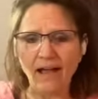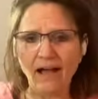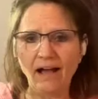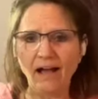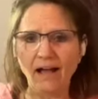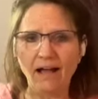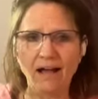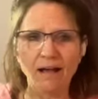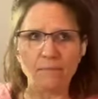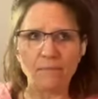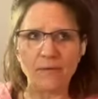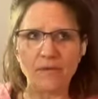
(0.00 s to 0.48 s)

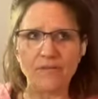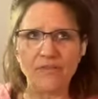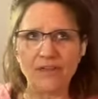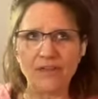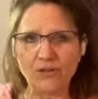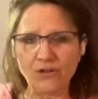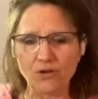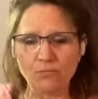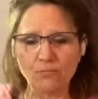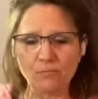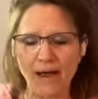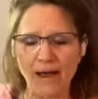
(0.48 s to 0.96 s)

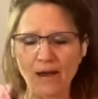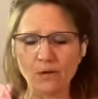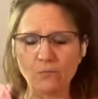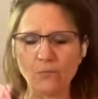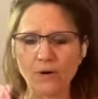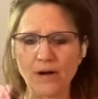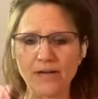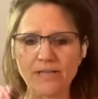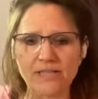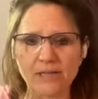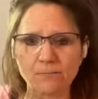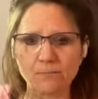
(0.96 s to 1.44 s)
then you might
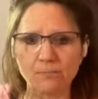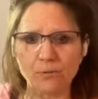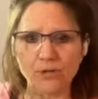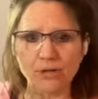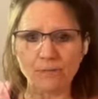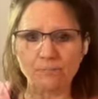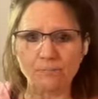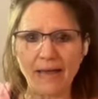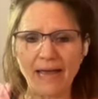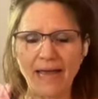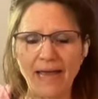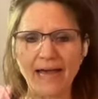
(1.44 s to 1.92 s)
want to put
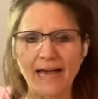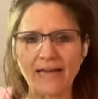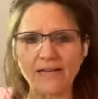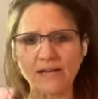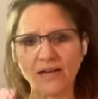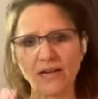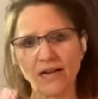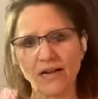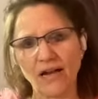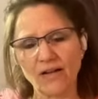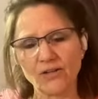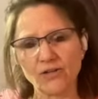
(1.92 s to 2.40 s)
a pad
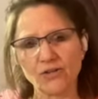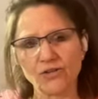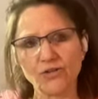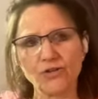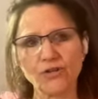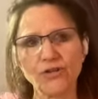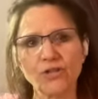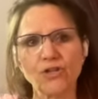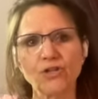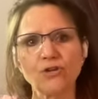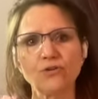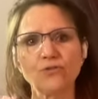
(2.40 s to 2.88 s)
under
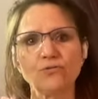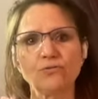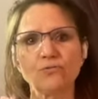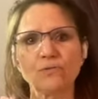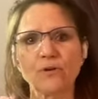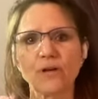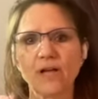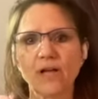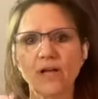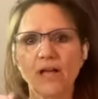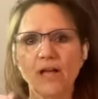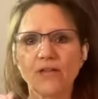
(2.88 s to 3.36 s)

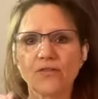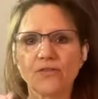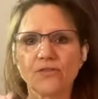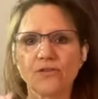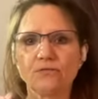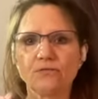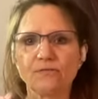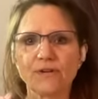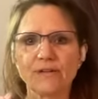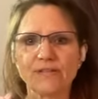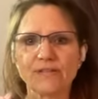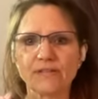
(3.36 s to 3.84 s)
you.
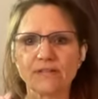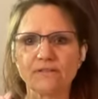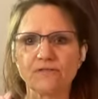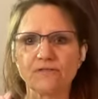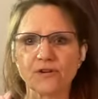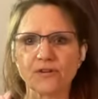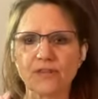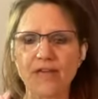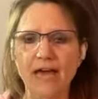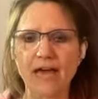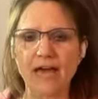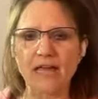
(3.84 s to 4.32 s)
The reason
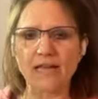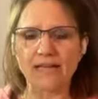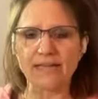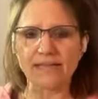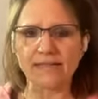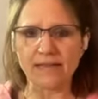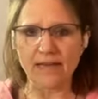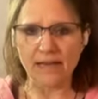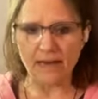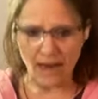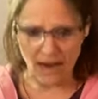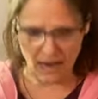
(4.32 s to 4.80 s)
for that
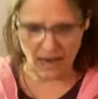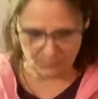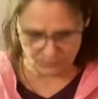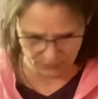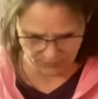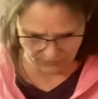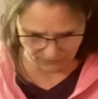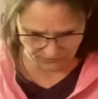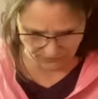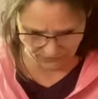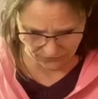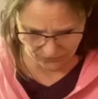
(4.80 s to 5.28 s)
is that I
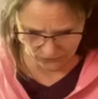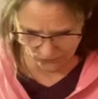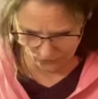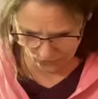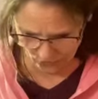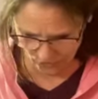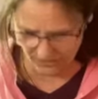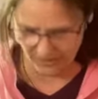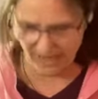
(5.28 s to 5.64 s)
prefer